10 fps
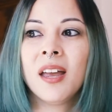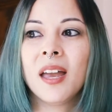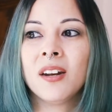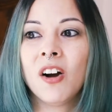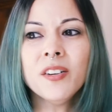
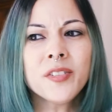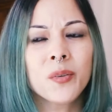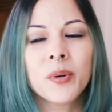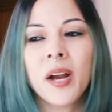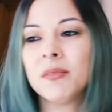and also
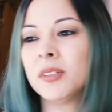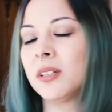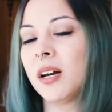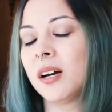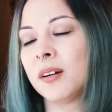we have a,
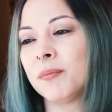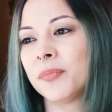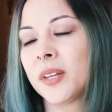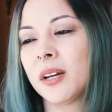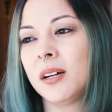um,